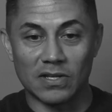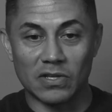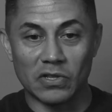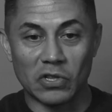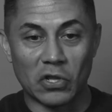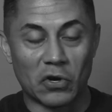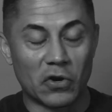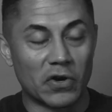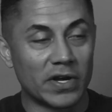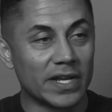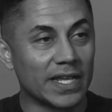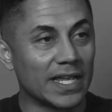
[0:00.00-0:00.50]

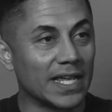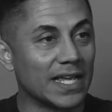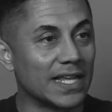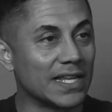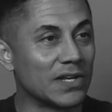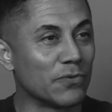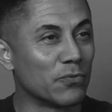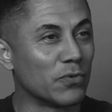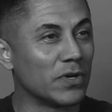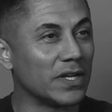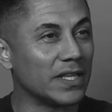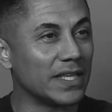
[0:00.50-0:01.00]
learning it
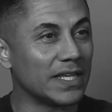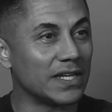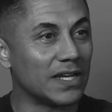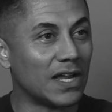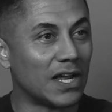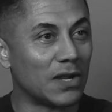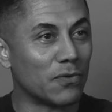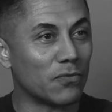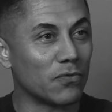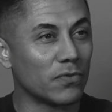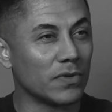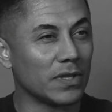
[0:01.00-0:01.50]
and really
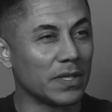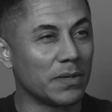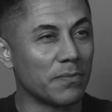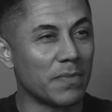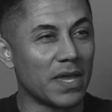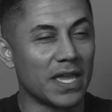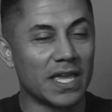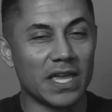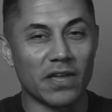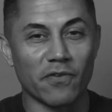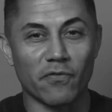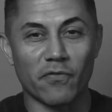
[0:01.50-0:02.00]
not really
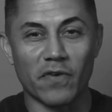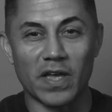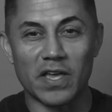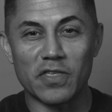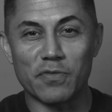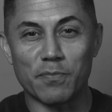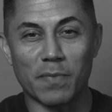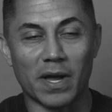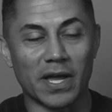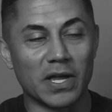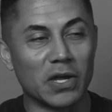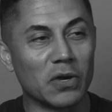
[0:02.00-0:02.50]
making
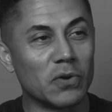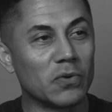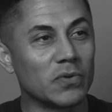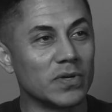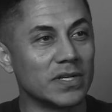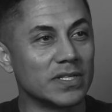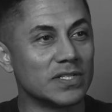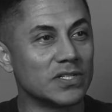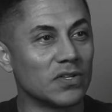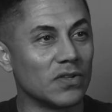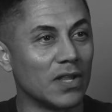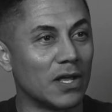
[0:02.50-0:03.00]
faith my own
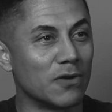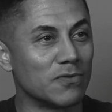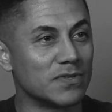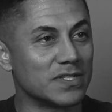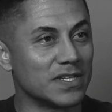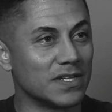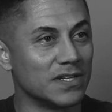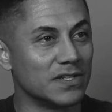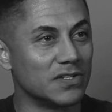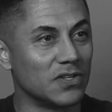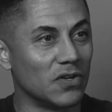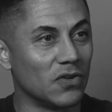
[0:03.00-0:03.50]
until I
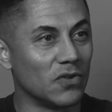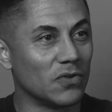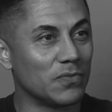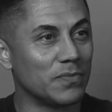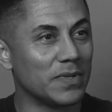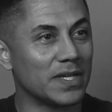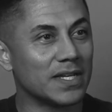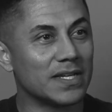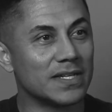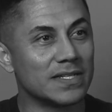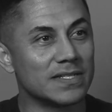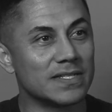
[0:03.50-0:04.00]
was an adult,
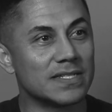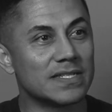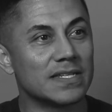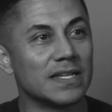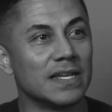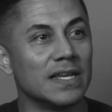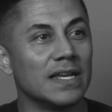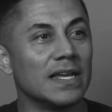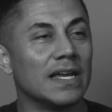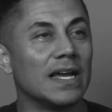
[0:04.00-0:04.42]
because